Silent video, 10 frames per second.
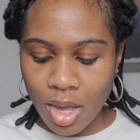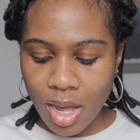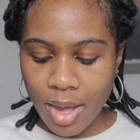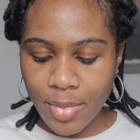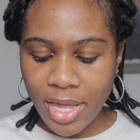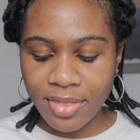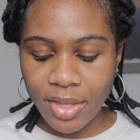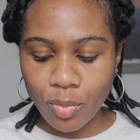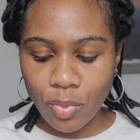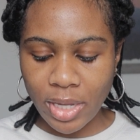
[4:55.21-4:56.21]
And
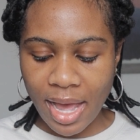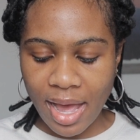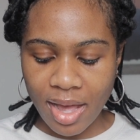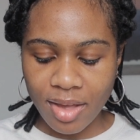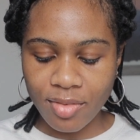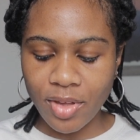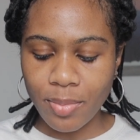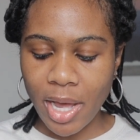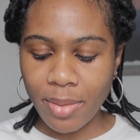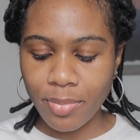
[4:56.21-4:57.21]
then we have
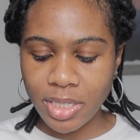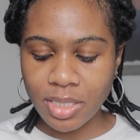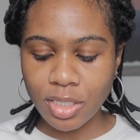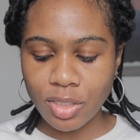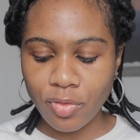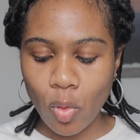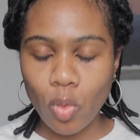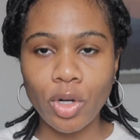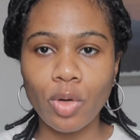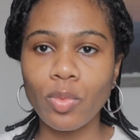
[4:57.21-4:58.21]
my business
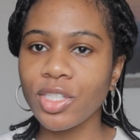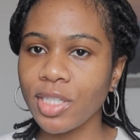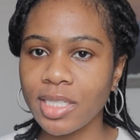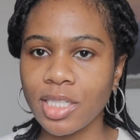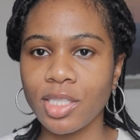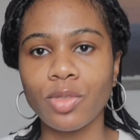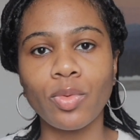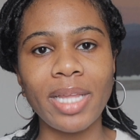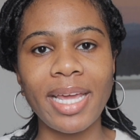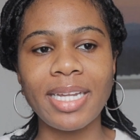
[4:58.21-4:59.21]
folder, which is just
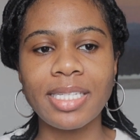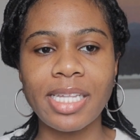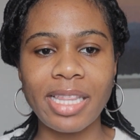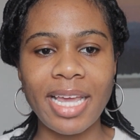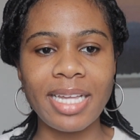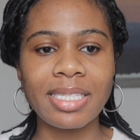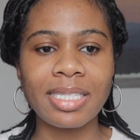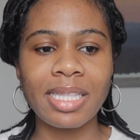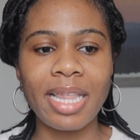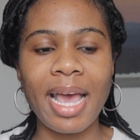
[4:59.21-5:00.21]
related to
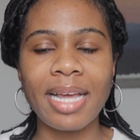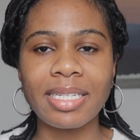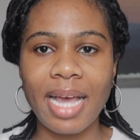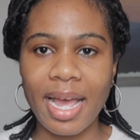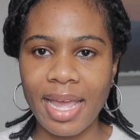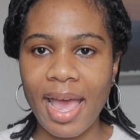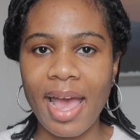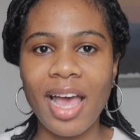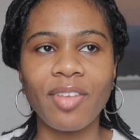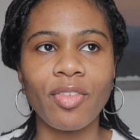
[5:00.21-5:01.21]
things that I
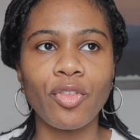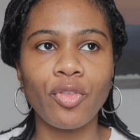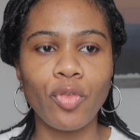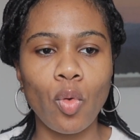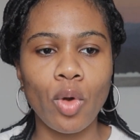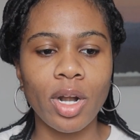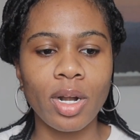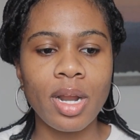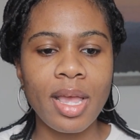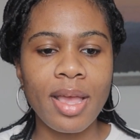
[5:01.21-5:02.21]
have
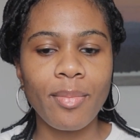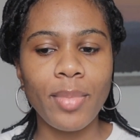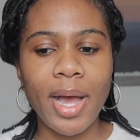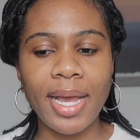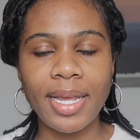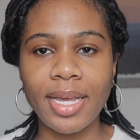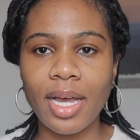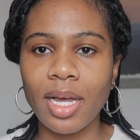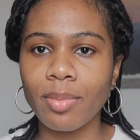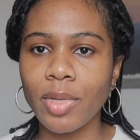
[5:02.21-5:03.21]
for my
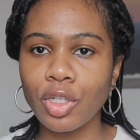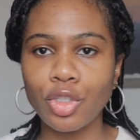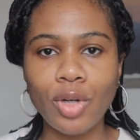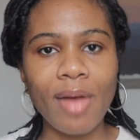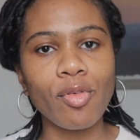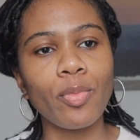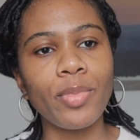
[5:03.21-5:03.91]
travel